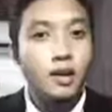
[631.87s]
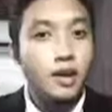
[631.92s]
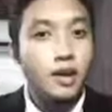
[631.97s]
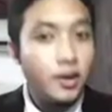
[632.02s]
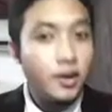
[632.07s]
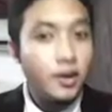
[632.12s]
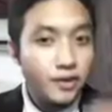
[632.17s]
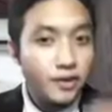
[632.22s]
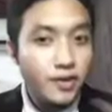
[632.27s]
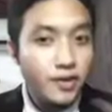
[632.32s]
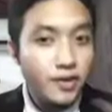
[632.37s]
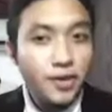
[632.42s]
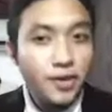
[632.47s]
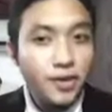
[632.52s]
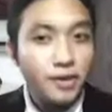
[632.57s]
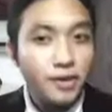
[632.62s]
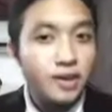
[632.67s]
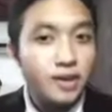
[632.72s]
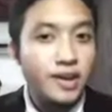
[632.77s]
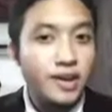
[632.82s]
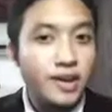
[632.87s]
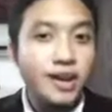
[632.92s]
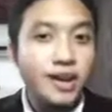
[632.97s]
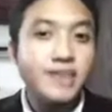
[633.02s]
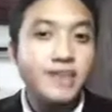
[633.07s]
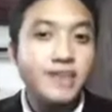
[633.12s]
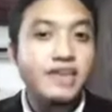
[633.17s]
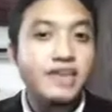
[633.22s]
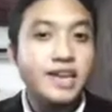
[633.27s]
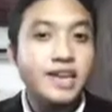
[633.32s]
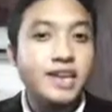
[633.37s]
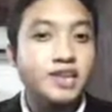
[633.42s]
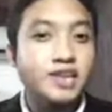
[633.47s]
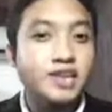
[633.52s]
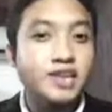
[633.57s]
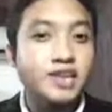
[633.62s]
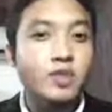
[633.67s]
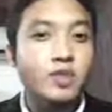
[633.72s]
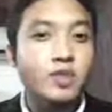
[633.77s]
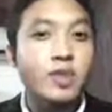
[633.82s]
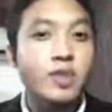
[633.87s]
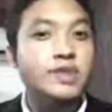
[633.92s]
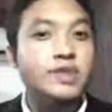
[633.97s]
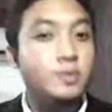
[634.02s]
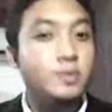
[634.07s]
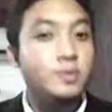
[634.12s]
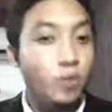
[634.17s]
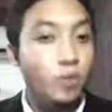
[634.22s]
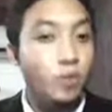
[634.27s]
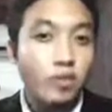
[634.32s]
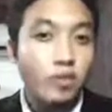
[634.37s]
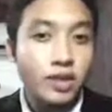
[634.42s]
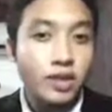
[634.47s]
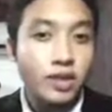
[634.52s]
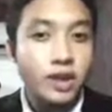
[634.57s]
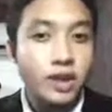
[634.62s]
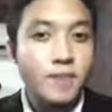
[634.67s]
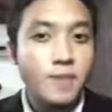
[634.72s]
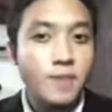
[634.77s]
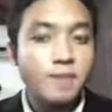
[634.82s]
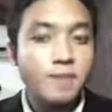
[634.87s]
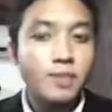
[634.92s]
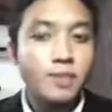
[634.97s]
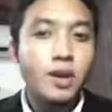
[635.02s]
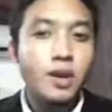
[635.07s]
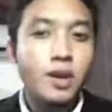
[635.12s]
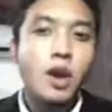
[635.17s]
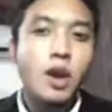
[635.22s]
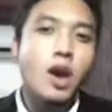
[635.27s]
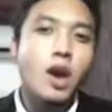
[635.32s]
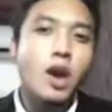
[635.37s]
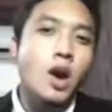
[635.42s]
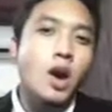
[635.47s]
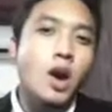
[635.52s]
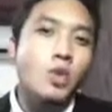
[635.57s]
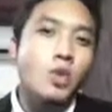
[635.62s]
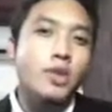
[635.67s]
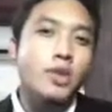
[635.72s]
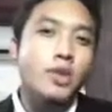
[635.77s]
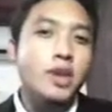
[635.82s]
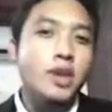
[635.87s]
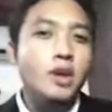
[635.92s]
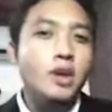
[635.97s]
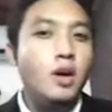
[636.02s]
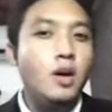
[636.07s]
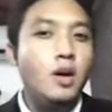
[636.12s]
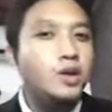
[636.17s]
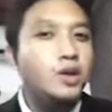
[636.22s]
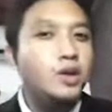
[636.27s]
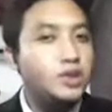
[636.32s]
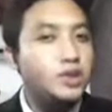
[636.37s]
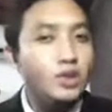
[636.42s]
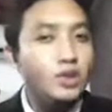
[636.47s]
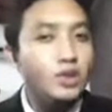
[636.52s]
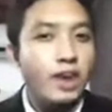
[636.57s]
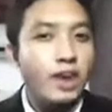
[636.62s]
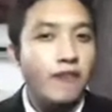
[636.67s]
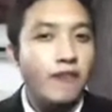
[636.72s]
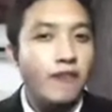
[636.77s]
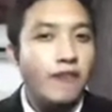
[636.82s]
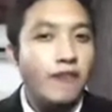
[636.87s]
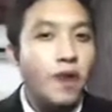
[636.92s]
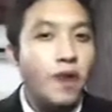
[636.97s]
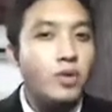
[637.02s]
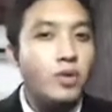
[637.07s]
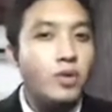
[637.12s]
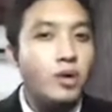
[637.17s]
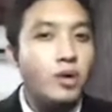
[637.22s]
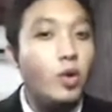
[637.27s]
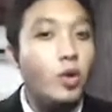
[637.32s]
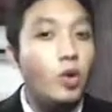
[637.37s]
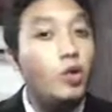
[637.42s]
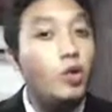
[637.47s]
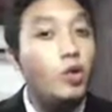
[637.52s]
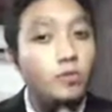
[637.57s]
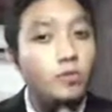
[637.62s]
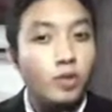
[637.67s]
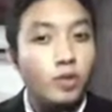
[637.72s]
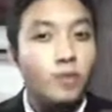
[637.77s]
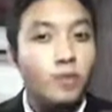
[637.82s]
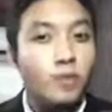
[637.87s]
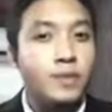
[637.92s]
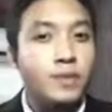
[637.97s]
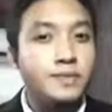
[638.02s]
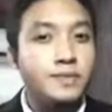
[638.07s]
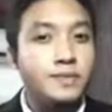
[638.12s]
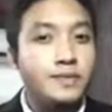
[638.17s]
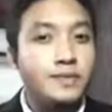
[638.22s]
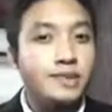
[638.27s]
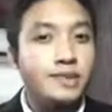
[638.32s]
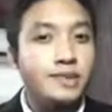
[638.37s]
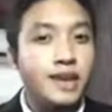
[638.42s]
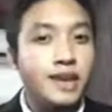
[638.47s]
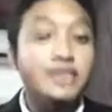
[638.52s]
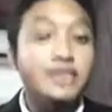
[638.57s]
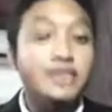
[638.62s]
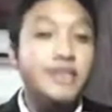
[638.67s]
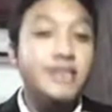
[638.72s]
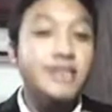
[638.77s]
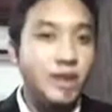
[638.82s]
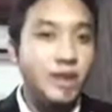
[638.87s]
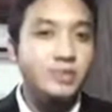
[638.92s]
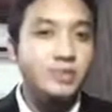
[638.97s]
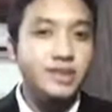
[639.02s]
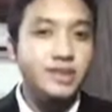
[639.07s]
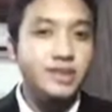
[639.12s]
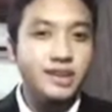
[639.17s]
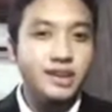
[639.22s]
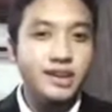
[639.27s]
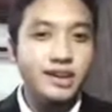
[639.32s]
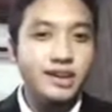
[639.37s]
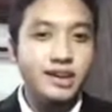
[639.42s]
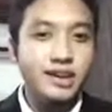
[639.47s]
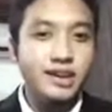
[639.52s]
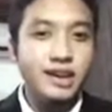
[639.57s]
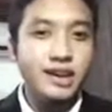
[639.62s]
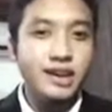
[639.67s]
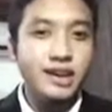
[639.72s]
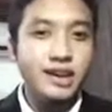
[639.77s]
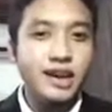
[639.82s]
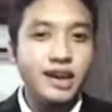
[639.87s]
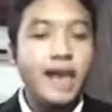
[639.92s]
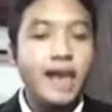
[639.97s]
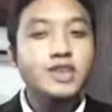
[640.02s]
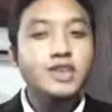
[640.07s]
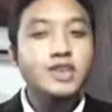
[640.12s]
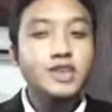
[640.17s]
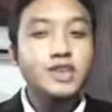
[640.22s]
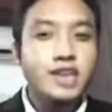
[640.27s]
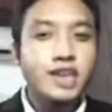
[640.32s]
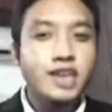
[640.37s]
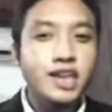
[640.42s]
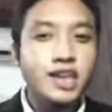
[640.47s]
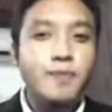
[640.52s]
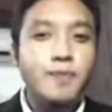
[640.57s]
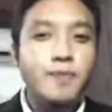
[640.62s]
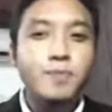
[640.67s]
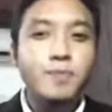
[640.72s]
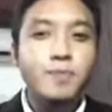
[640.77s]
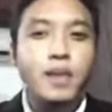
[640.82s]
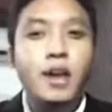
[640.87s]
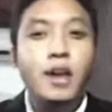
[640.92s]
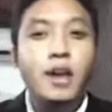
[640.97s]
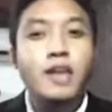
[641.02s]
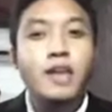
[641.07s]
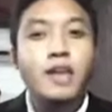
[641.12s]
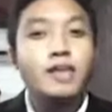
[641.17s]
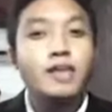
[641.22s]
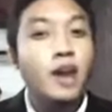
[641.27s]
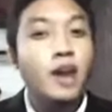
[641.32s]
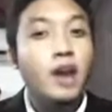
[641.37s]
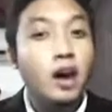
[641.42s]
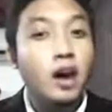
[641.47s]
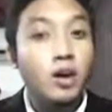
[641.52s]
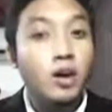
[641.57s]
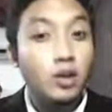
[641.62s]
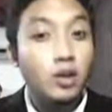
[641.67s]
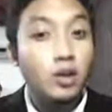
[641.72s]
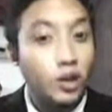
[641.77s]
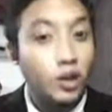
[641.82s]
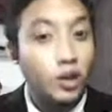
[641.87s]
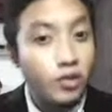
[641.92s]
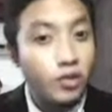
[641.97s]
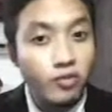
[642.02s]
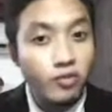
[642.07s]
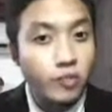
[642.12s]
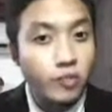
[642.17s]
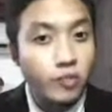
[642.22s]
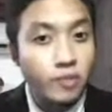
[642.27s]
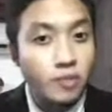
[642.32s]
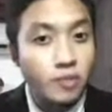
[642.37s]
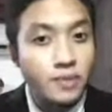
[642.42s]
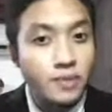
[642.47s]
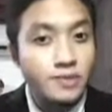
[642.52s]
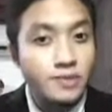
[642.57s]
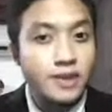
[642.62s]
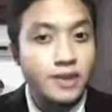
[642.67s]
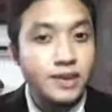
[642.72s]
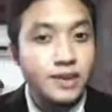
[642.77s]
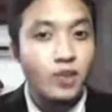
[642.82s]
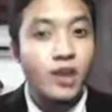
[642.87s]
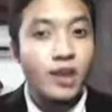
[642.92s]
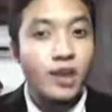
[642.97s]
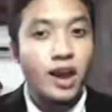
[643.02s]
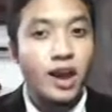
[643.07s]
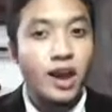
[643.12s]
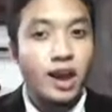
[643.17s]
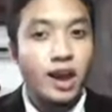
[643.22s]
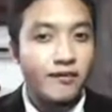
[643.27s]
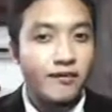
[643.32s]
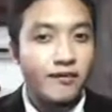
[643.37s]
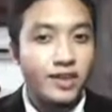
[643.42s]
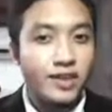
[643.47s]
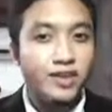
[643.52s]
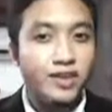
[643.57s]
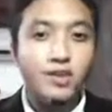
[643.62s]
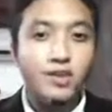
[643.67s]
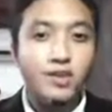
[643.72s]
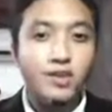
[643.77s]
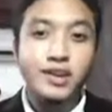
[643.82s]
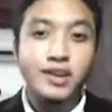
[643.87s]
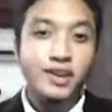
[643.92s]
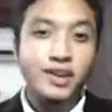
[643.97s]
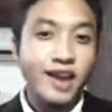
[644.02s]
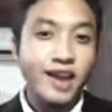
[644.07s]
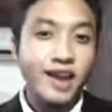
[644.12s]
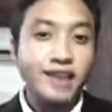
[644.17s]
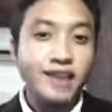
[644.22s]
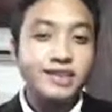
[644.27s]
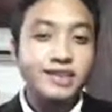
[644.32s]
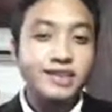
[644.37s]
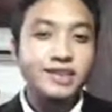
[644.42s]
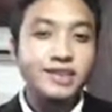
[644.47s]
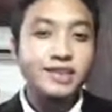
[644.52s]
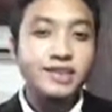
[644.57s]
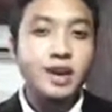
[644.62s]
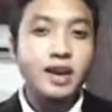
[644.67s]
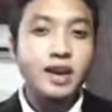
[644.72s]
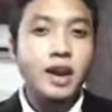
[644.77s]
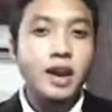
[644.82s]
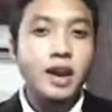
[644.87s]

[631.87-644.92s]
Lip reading: Even though the class session went smoothly, we also have our own problems and doubts. Actually, there are a lot of problems that we are having during the class,